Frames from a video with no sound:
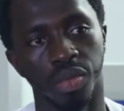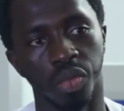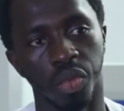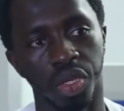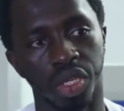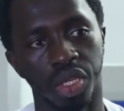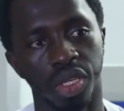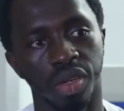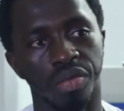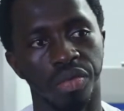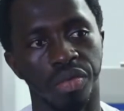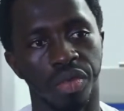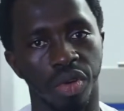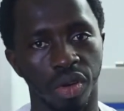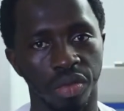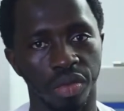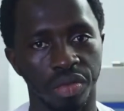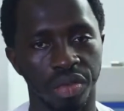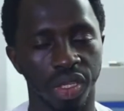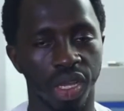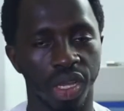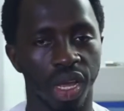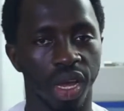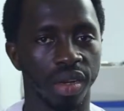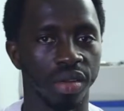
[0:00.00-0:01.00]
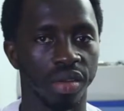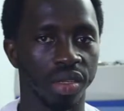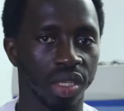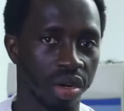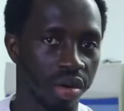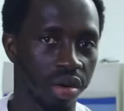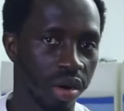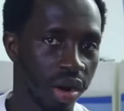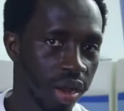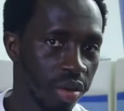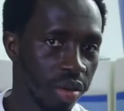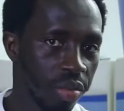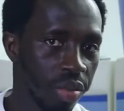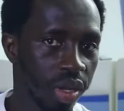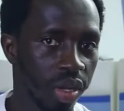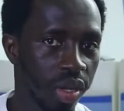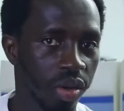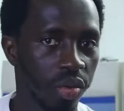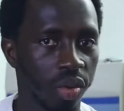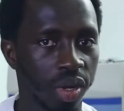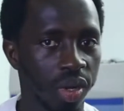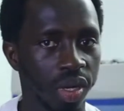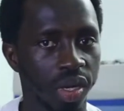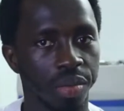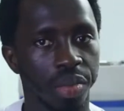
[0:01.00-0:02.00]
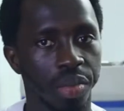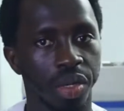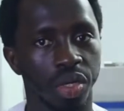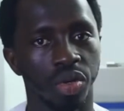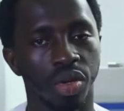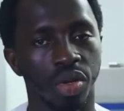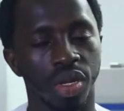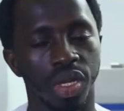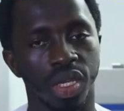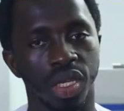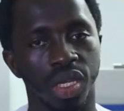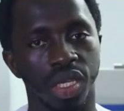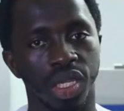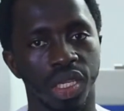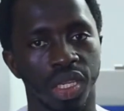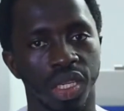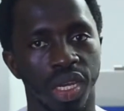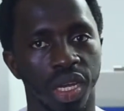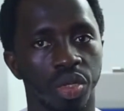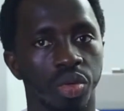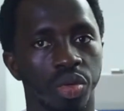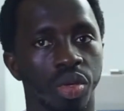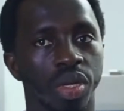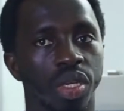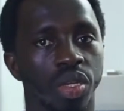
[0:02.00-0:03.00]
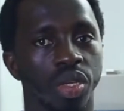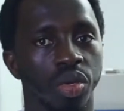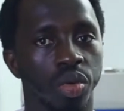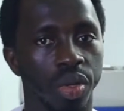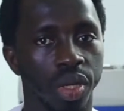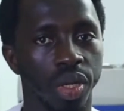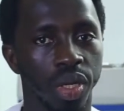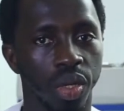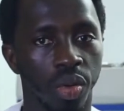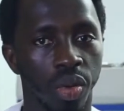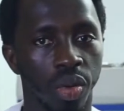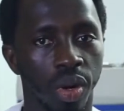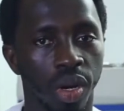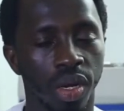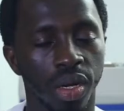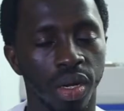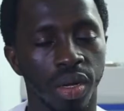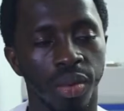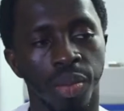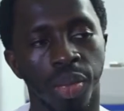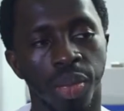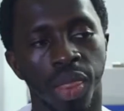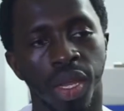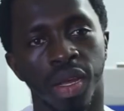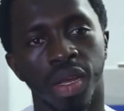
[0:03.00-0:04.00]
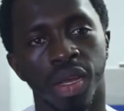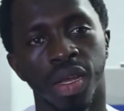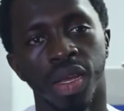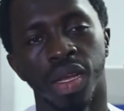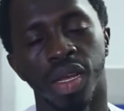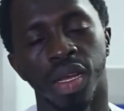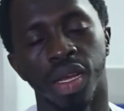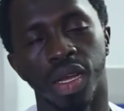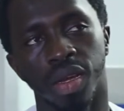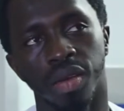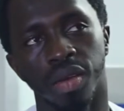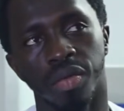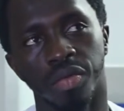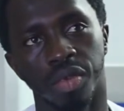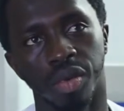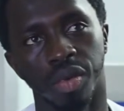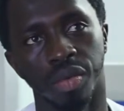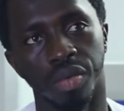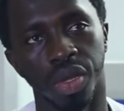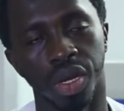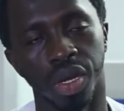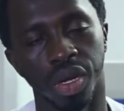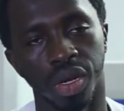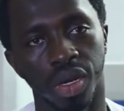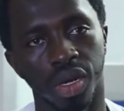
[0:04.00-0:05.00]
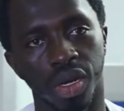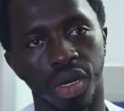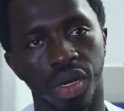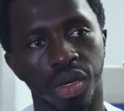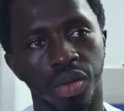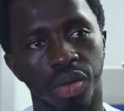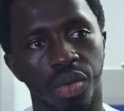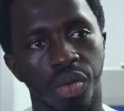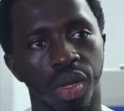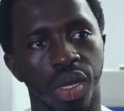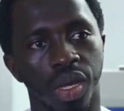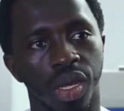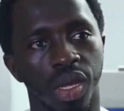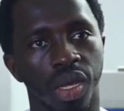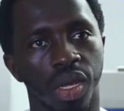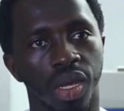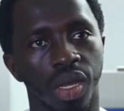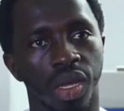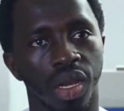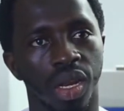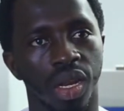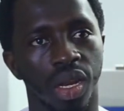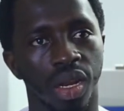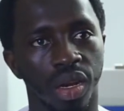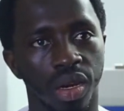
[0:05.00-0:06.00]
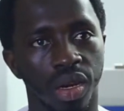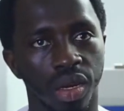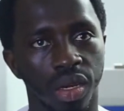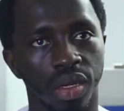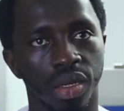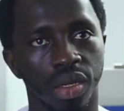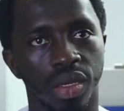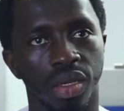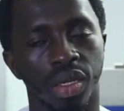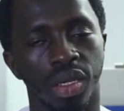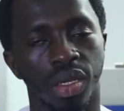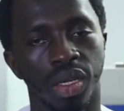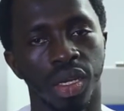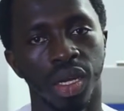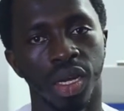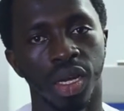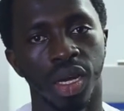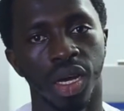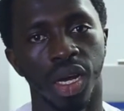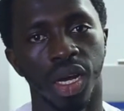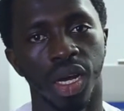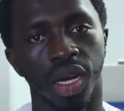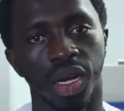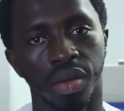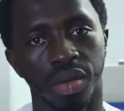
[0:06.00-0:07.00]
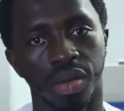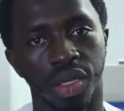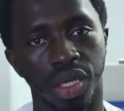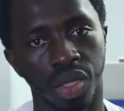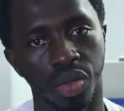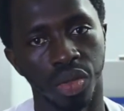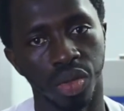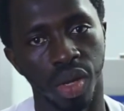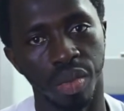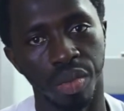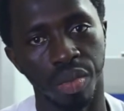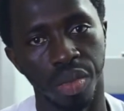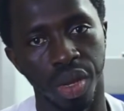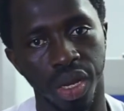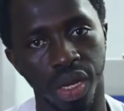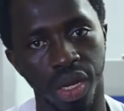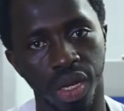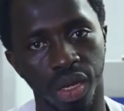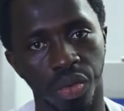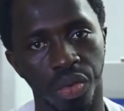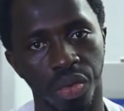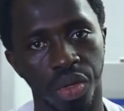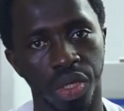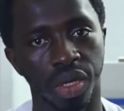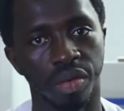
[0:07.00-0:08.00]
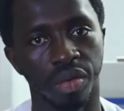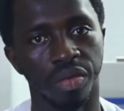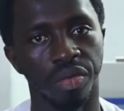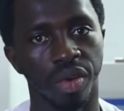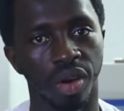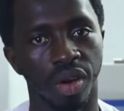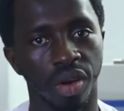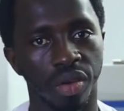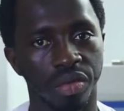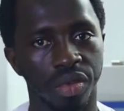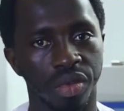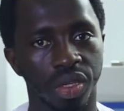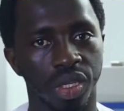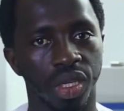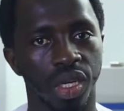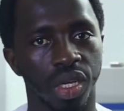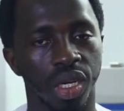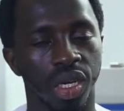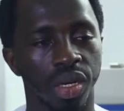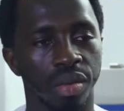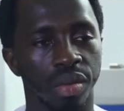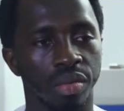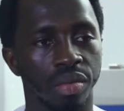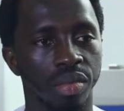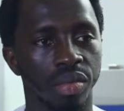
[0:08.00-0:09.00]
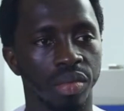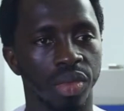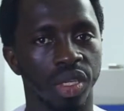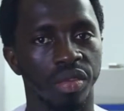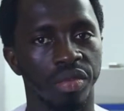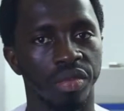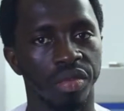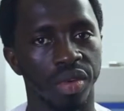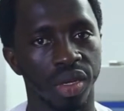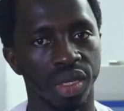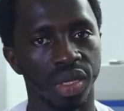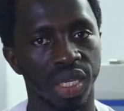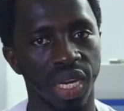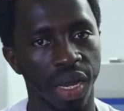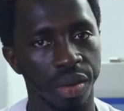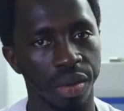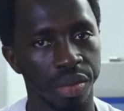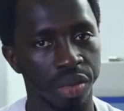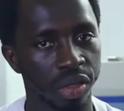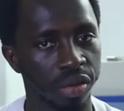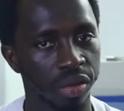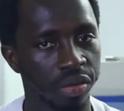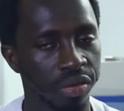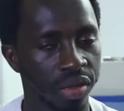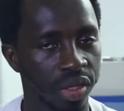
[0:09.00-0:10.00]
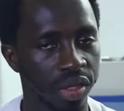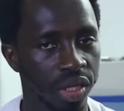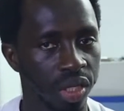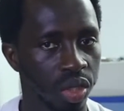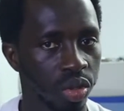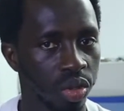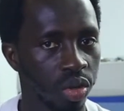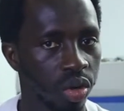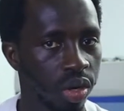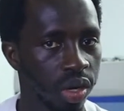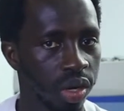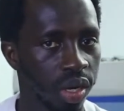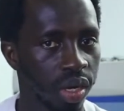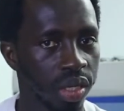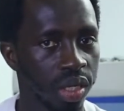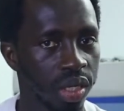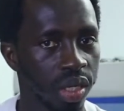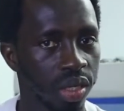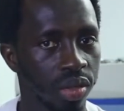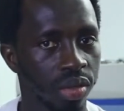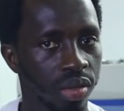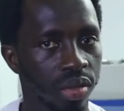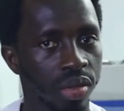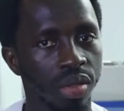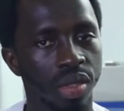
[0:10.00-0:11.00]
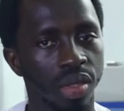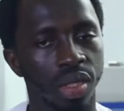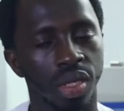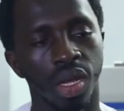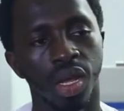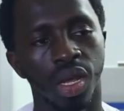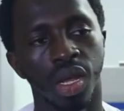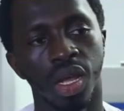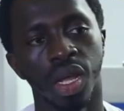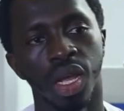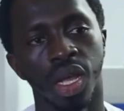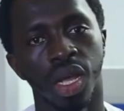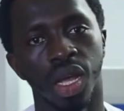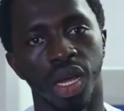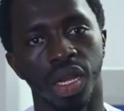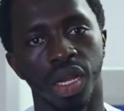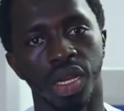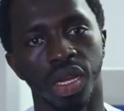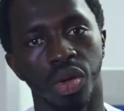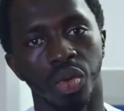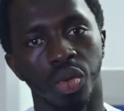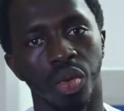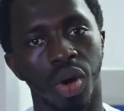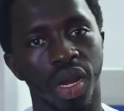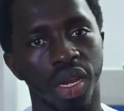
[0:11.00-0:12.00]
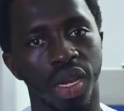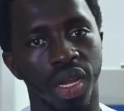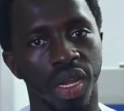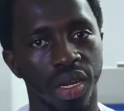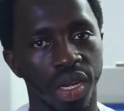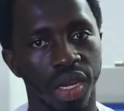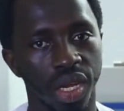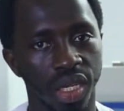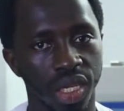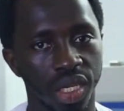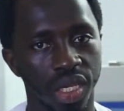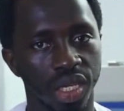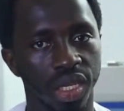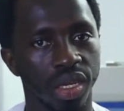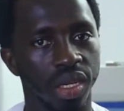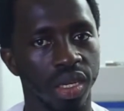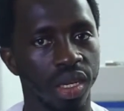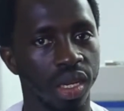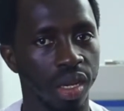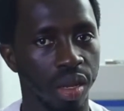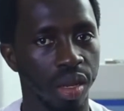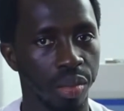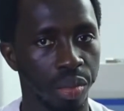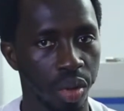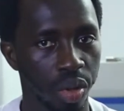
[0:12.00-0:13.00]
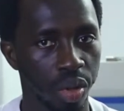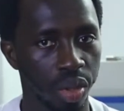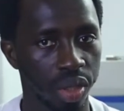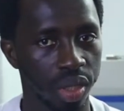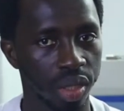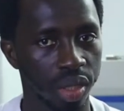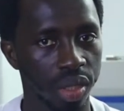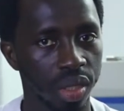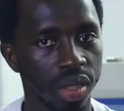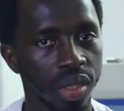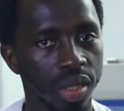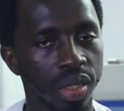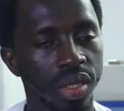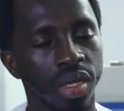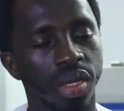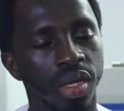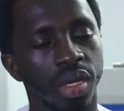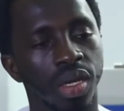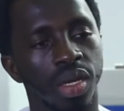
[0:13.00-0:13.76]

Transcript: which involves scribing when the pathologist is actually doing the work. And from there we learn tissue embedding, which involves different types of tissue orientations and then why they're necessary and important.